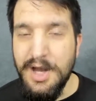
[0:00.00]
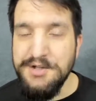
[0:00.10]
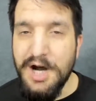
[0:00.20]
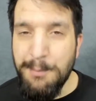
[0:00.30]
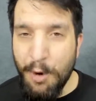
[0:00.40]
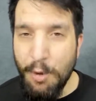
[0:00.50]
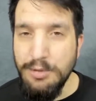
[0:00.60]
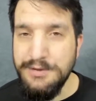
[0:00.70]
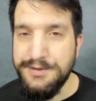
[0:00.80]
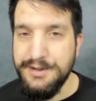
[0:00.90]
and
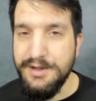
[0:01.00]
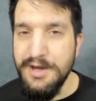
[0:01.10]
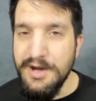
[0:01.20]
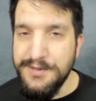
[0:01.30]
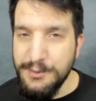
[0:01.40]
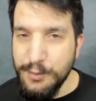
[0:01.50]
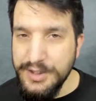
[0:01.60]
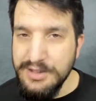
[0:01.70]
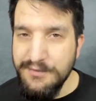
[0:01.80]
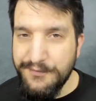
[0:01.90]
upholding the
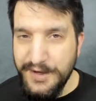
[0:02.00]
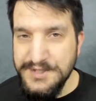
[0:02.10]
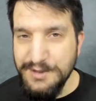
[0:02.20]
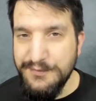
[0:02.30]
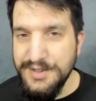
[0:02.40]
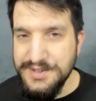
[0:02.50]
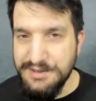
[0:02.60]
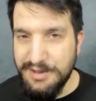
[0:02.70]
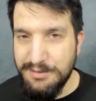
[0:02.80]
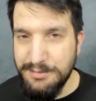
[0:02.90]
real face of
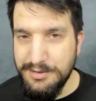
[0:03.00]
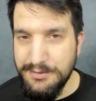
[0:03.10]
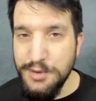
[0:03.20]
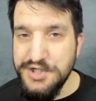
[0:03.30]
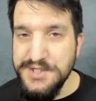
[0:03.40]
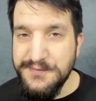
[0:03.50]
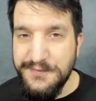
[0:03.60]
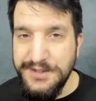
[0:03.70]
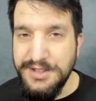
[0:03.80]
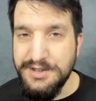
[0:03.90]
Islam, which is
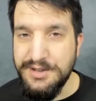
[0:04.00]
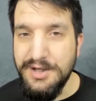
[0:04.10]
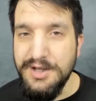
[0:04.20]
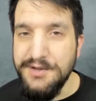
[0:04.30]
fear,